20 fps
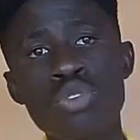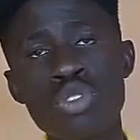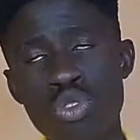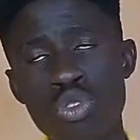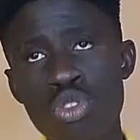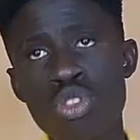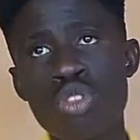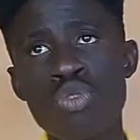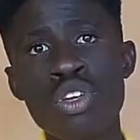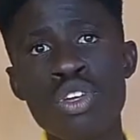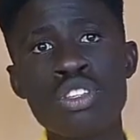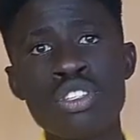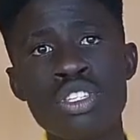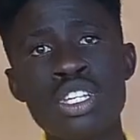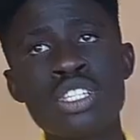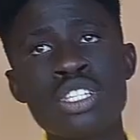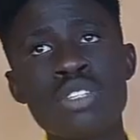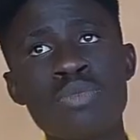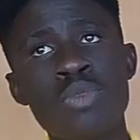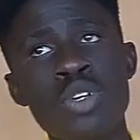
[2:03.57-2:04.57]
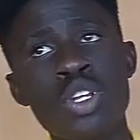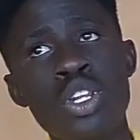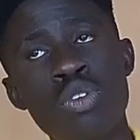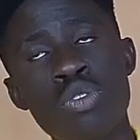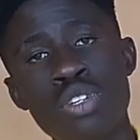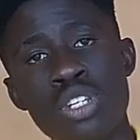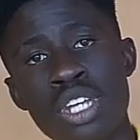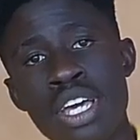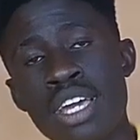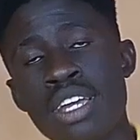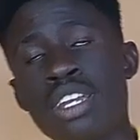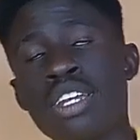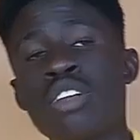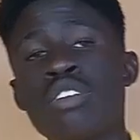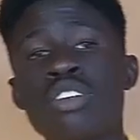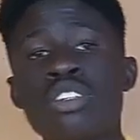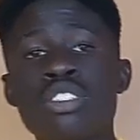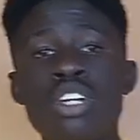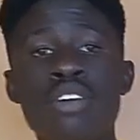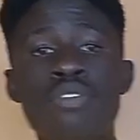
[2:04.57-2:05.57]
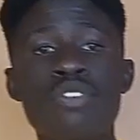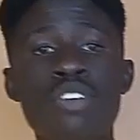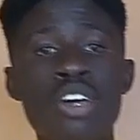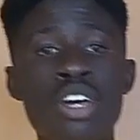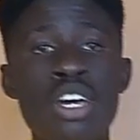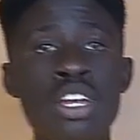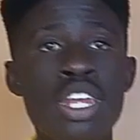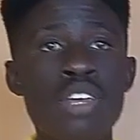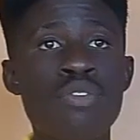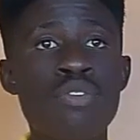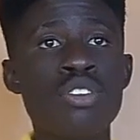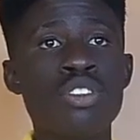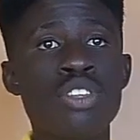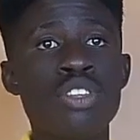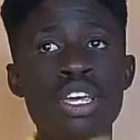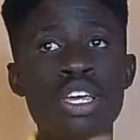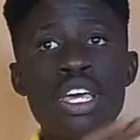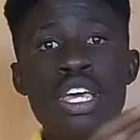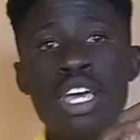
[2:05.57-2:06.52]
two, three, six, below nine, and all stuff and everything.